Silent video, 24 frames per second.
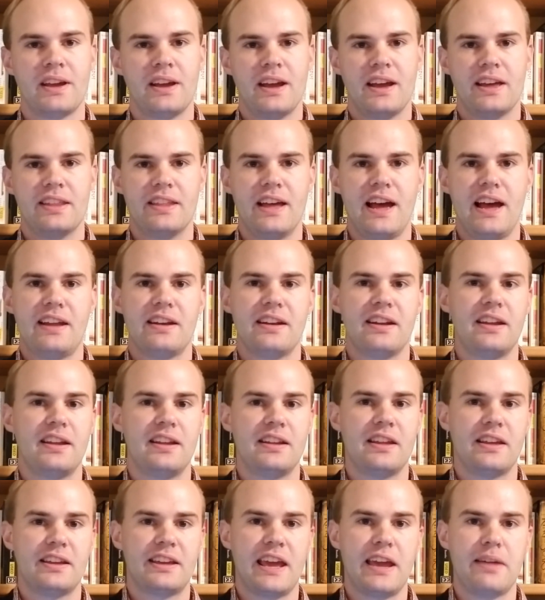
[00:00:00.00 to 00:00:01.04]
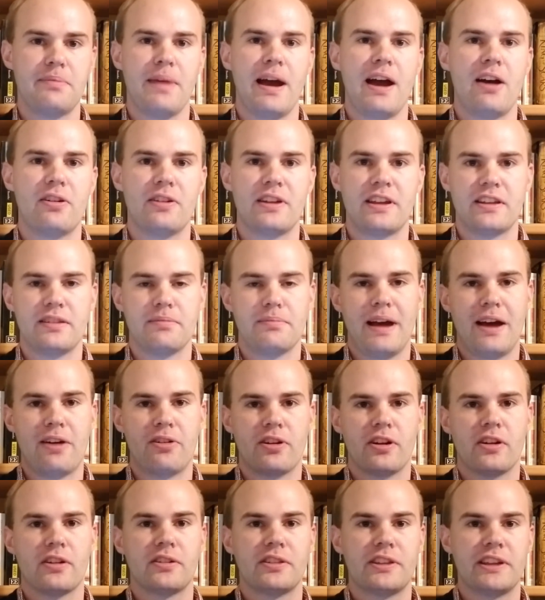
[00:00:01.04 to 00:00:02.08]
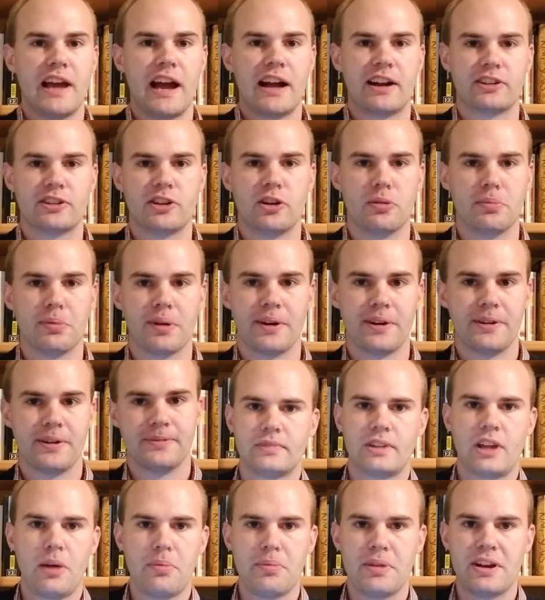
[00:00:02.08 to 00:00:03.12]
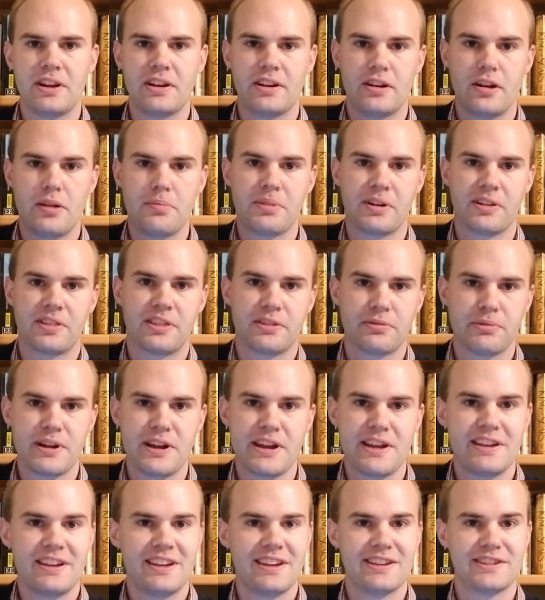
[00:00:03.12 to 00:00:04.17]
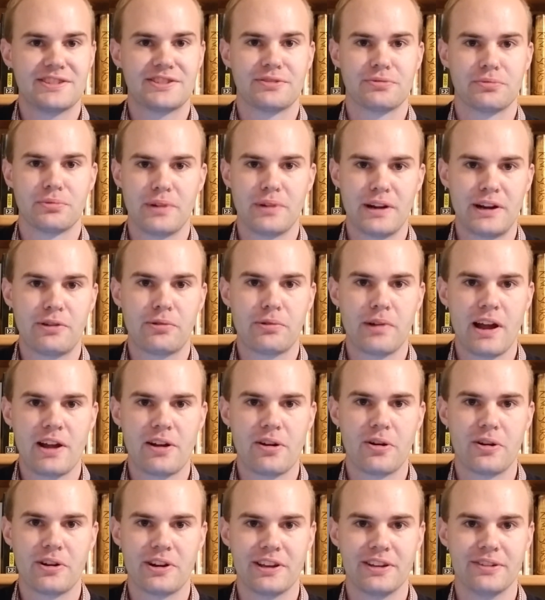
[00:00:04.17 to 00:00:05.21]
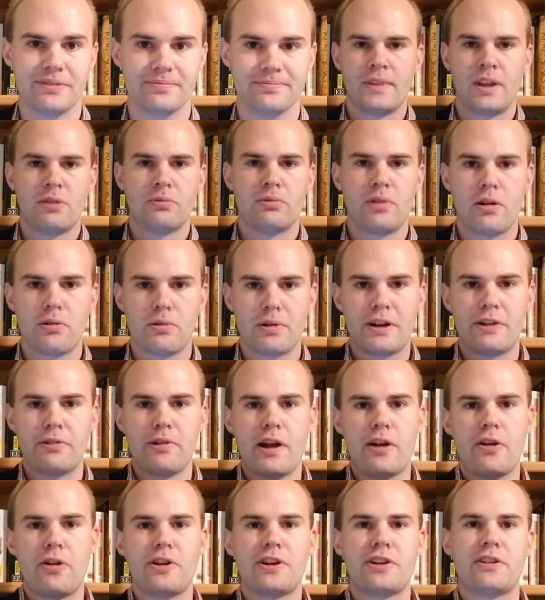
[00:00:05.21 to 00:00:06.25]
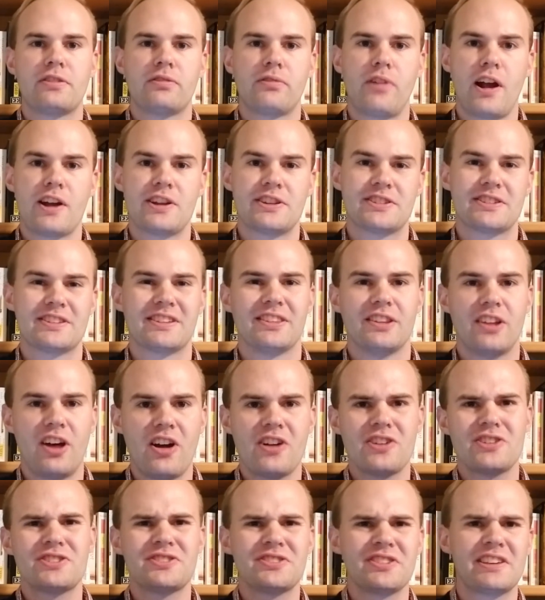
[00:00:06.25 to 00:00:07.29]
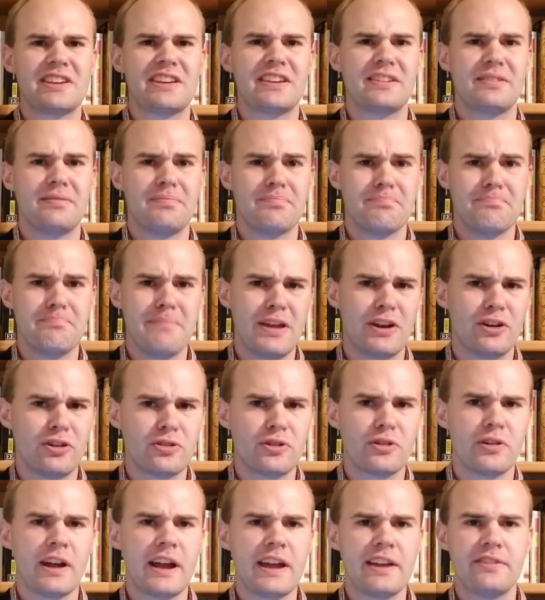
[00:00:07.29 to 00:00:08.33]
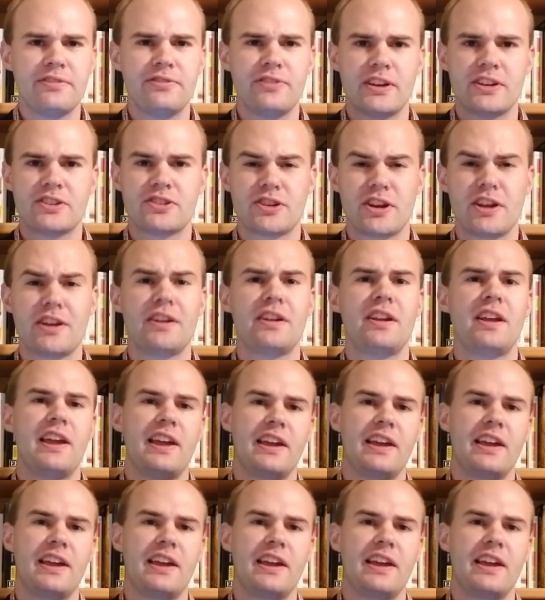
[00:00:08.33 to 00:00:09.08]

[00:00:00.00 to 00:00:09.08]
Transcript: And that came out in about early October. Coming in at number 3 is Rick Riordan. While Rick Riordan writes largely middle grade fiction,